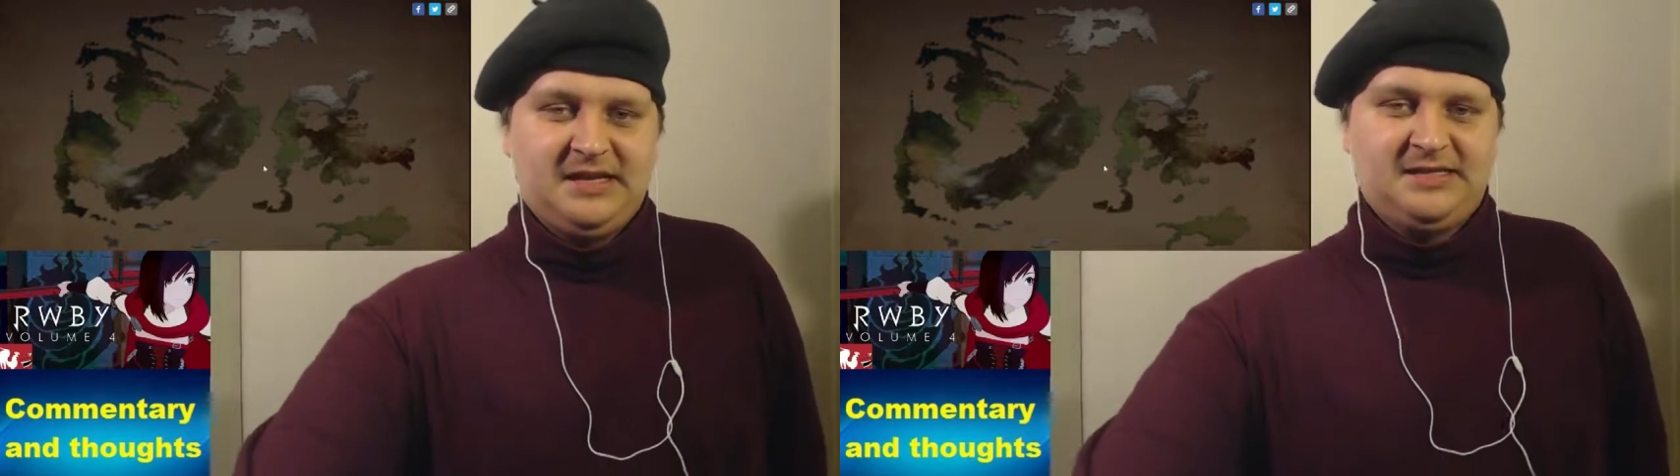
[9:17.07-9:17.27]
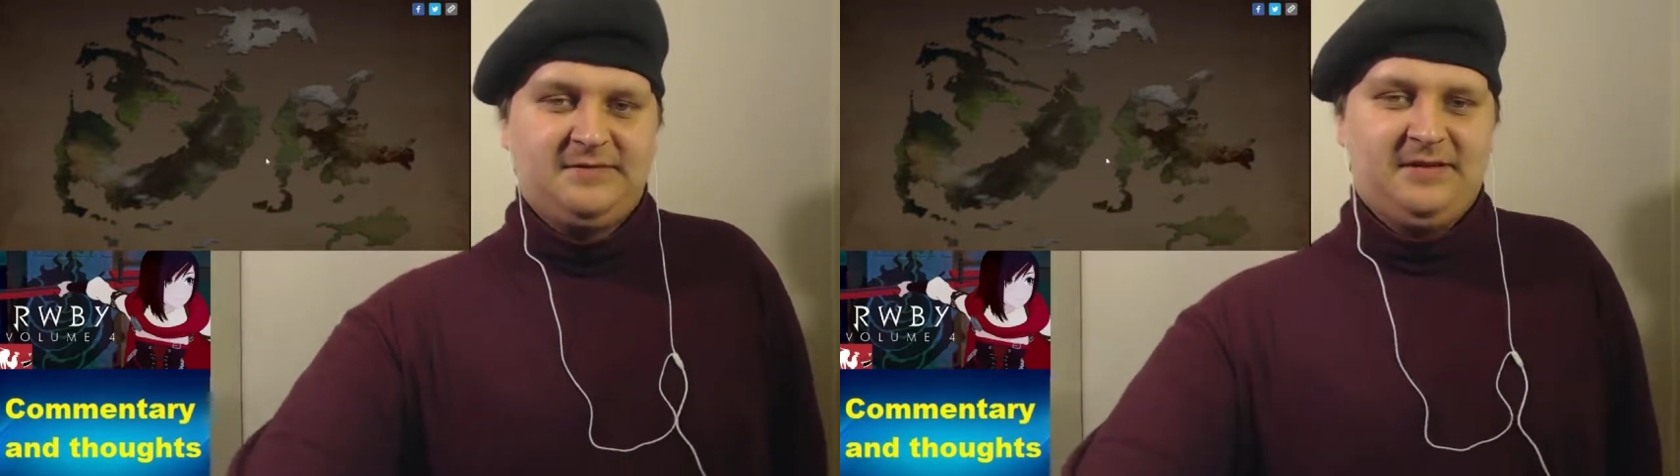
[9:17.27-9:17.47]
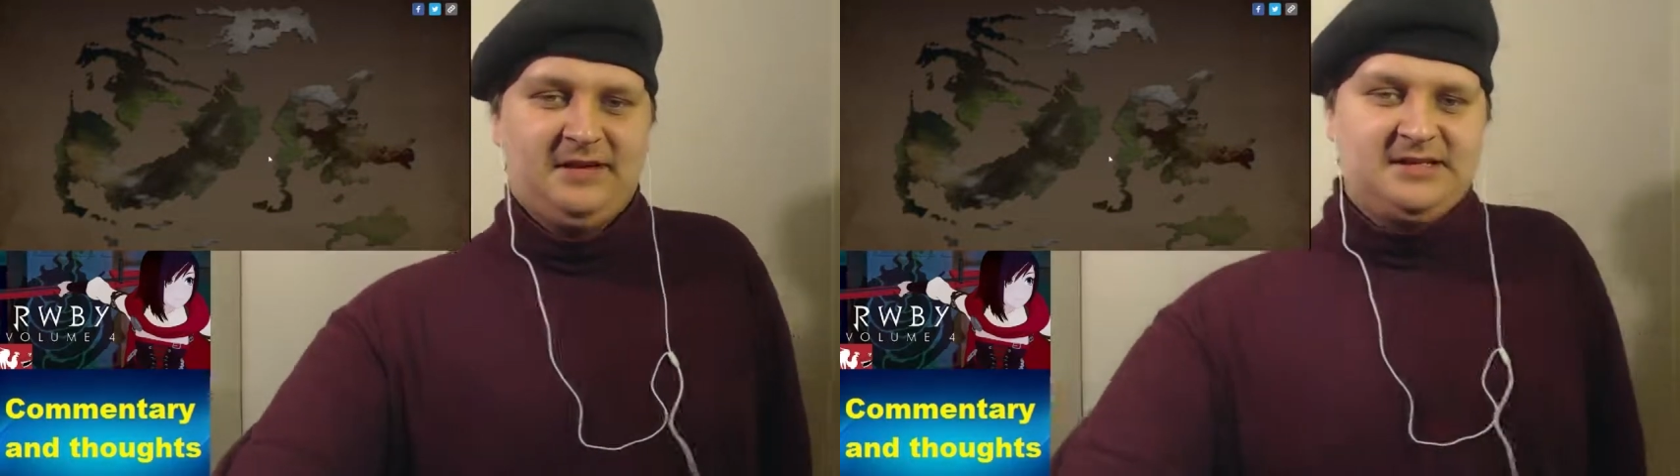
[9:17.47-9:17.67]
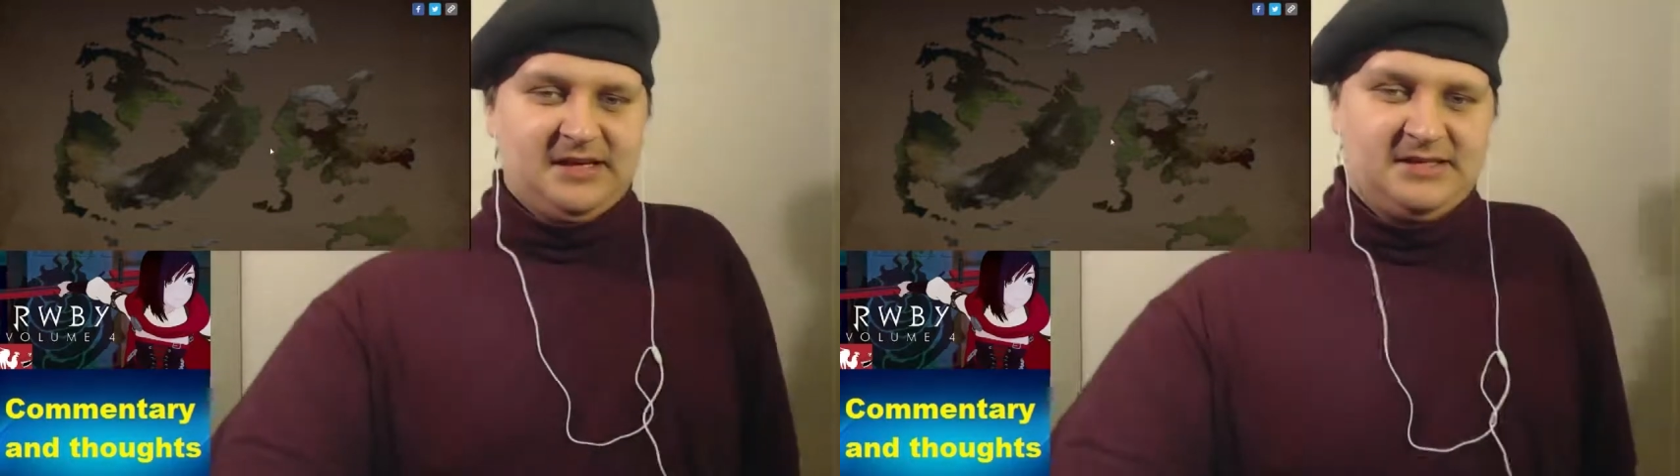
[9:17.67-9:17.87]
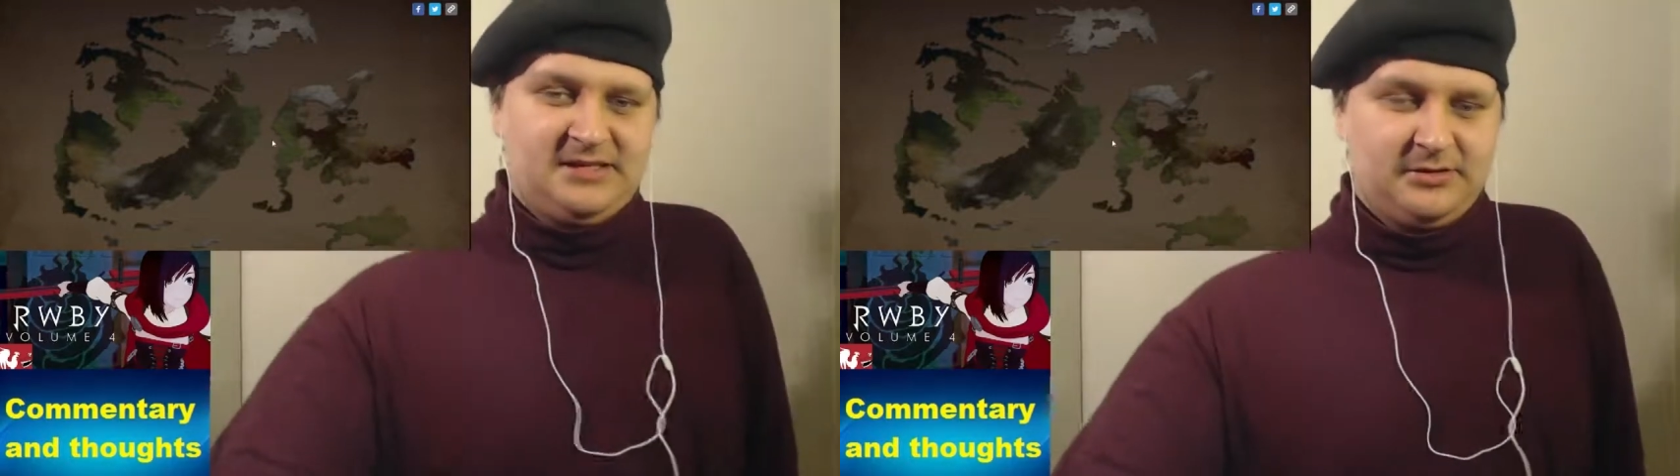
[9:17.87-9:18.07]
any
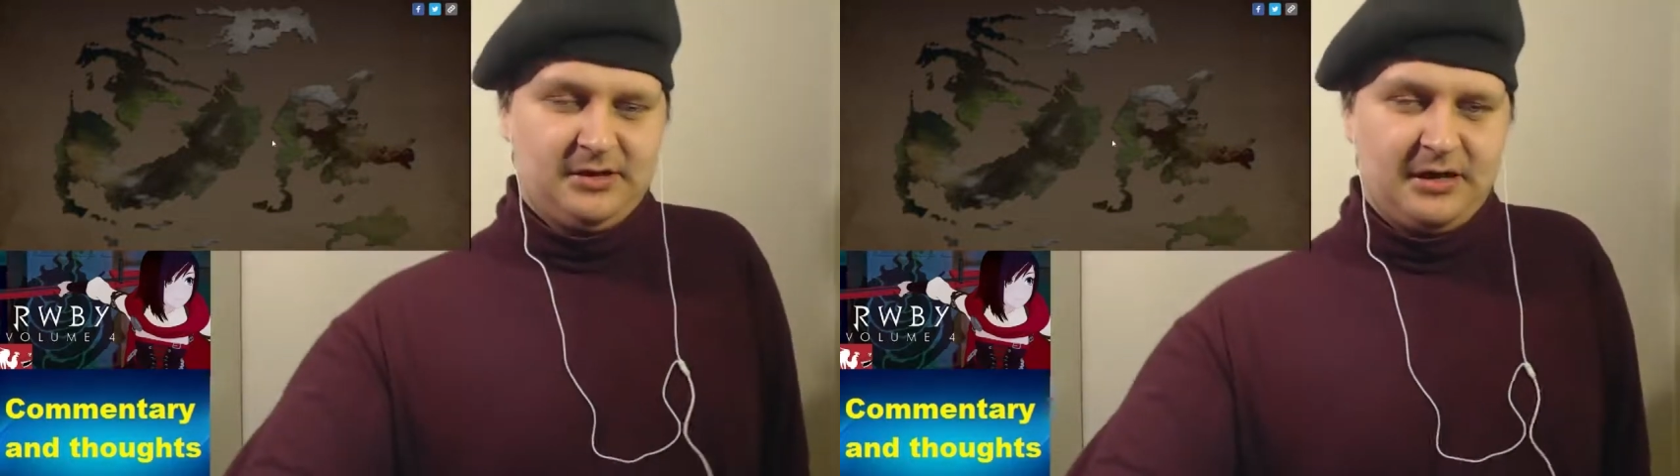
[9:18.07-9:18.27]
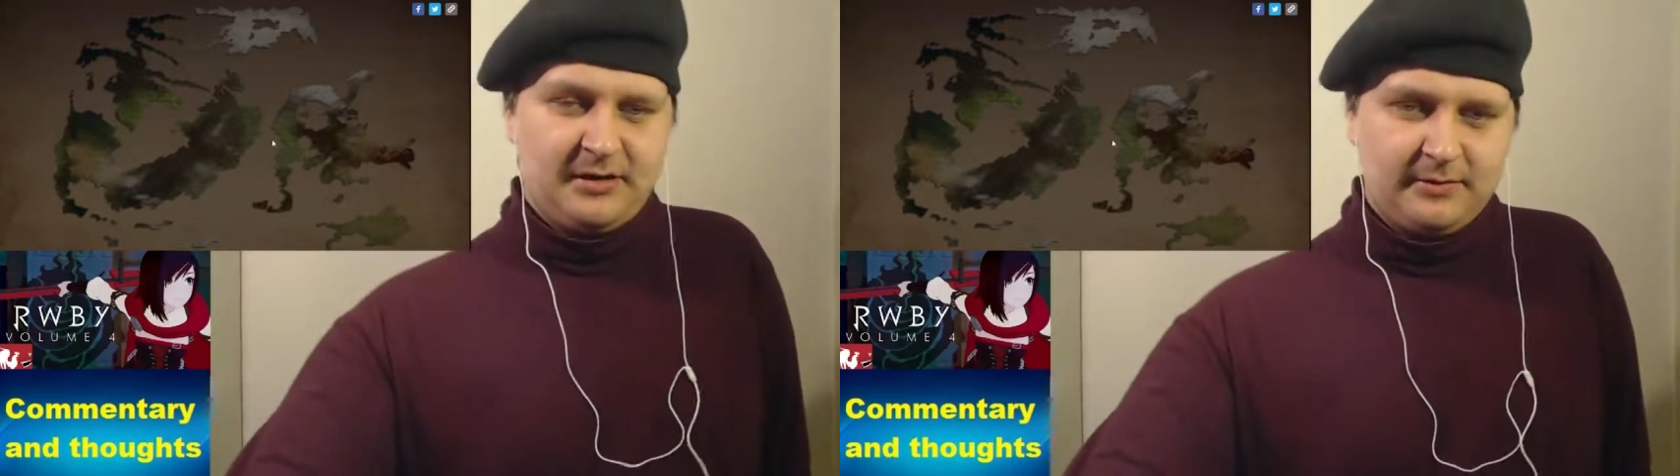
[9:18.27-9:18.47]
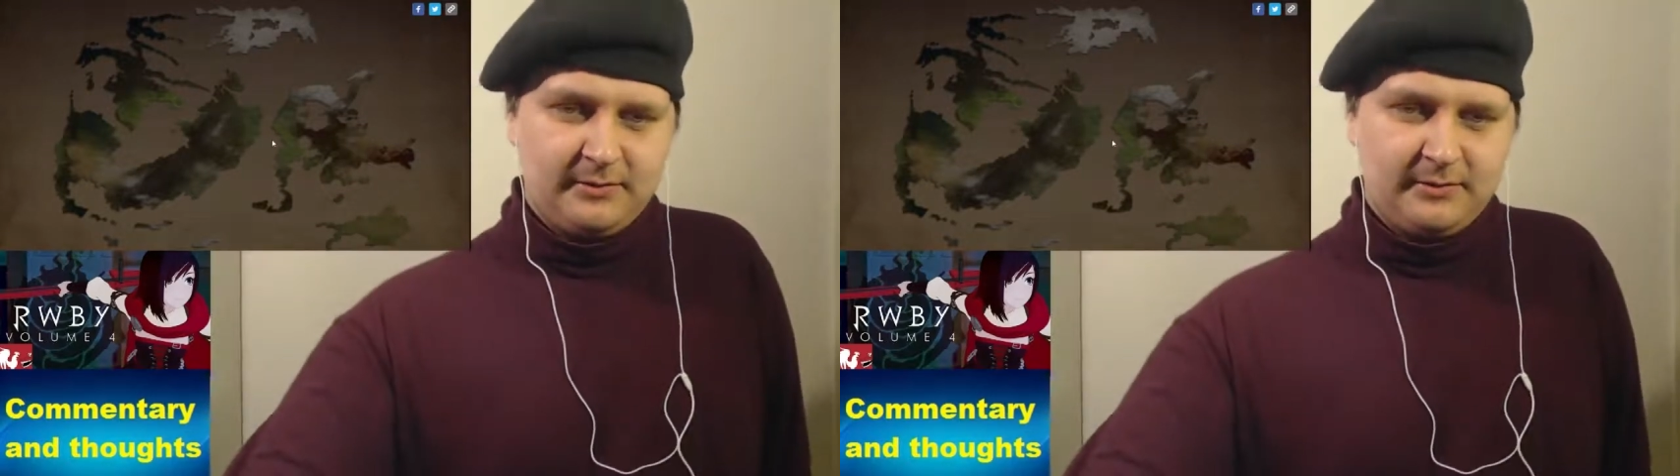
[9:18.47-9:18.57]
civilization there.